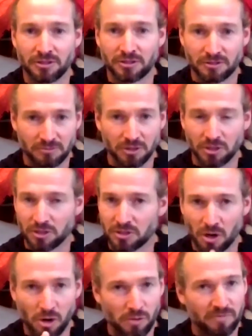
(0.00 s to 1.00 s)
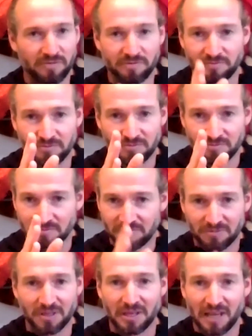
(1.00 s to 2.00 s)
you just hope
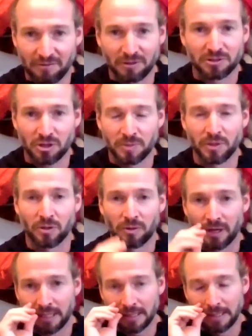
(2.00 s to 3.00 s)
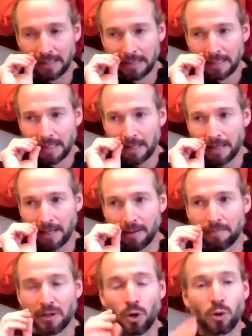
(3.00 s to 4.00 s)
that everything's going to be all right.
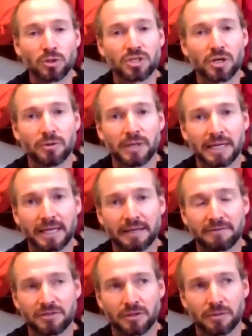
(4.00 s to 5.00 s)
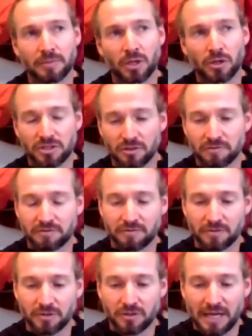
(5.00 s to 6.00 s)
But also, it gives you, because of
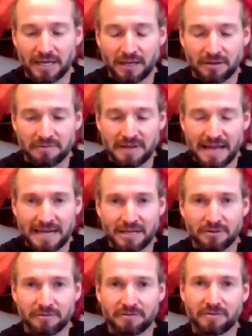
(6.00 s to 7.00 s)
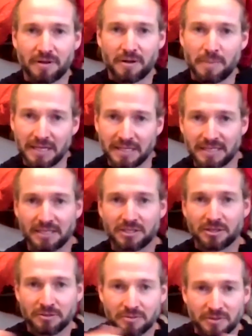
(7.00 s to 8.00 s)
that kind of lack of
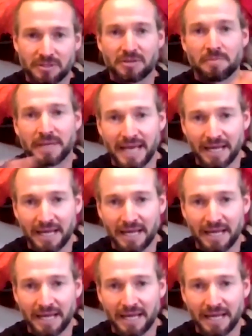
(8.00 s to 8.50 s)
ability to